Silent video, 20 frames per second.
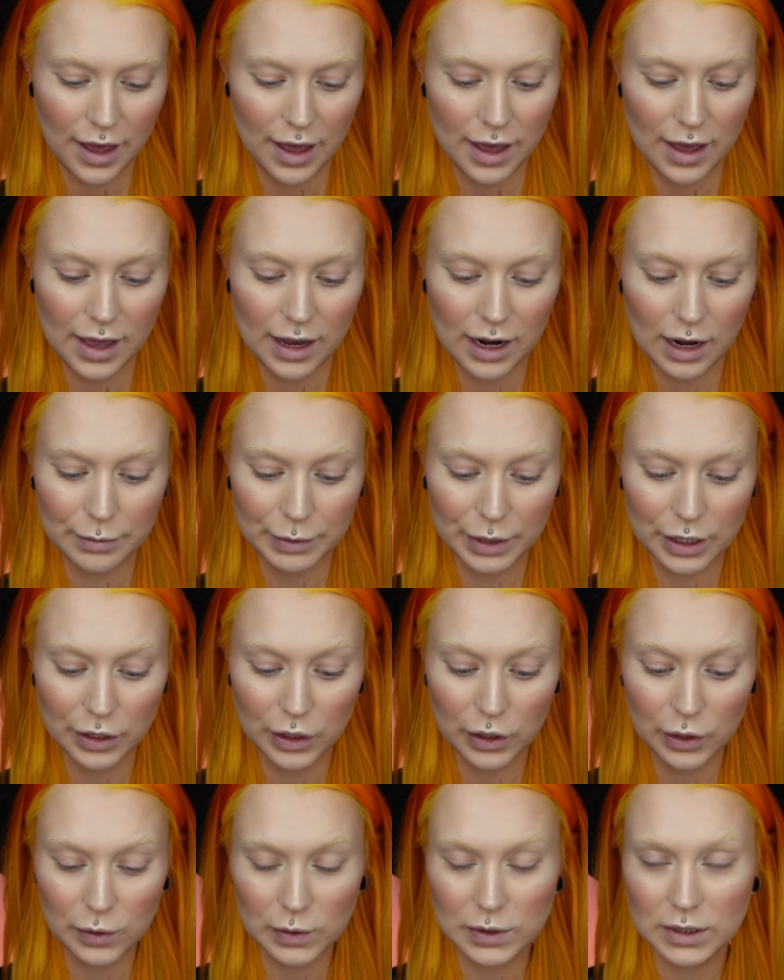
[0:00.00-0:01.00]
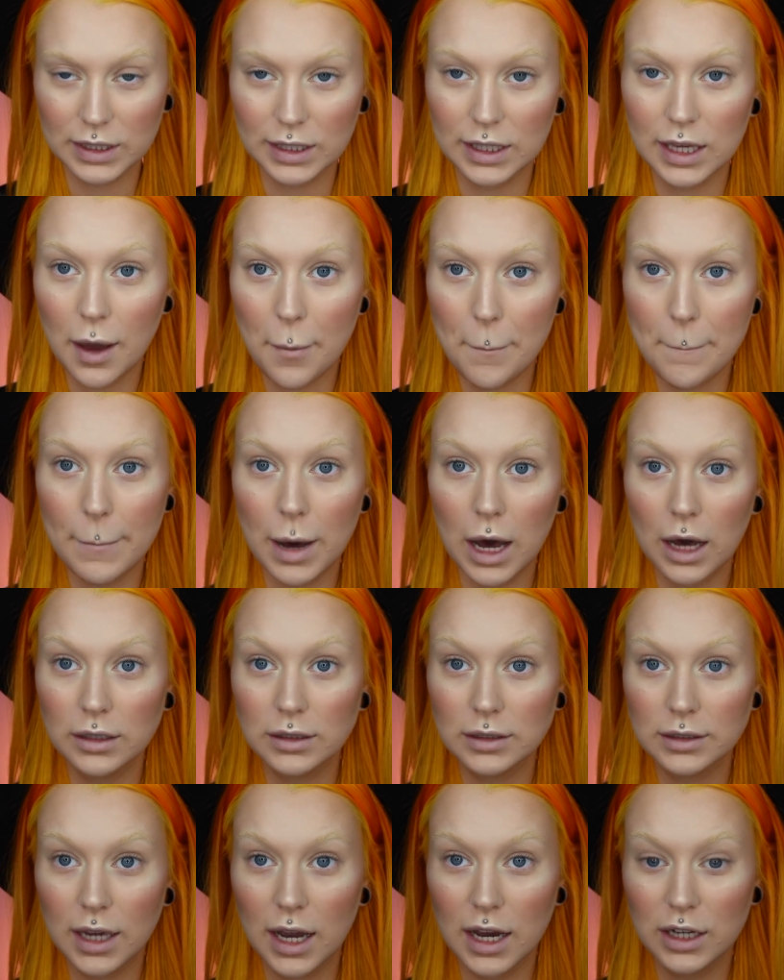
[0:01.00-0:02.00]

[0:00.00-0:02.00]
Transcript: And I'm gonna use the Matte